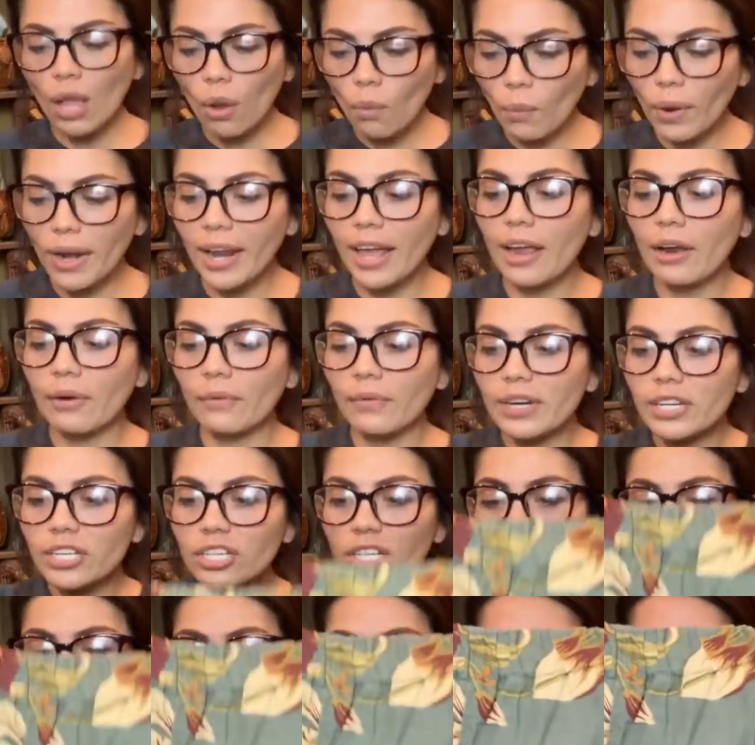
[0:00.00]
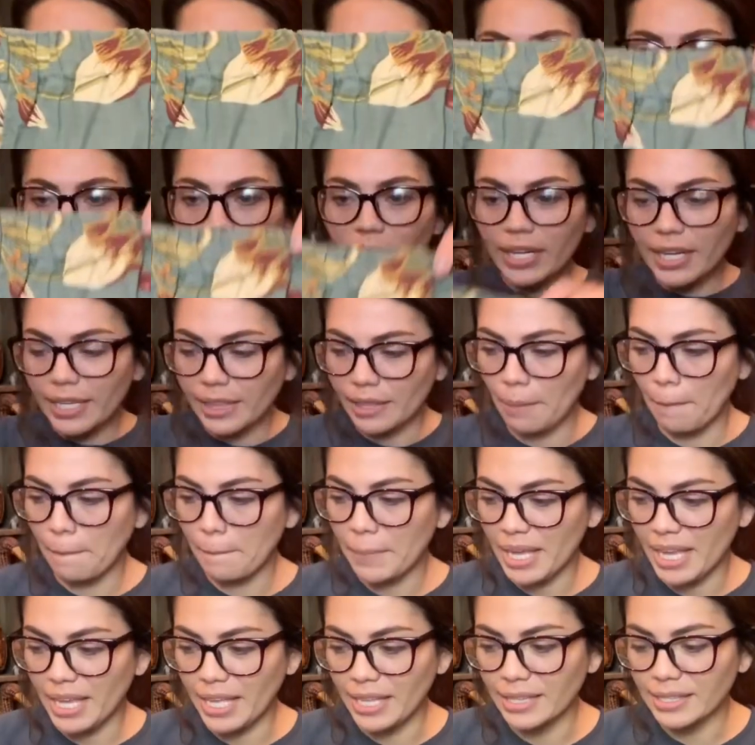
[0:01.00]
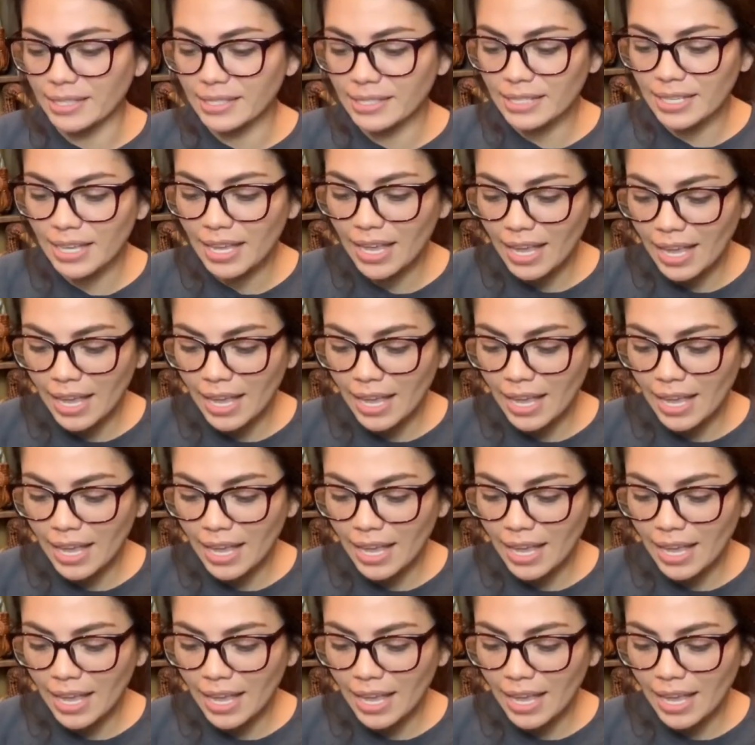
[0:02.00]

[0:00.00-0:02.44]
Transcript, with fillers: When I originally found it at the bins,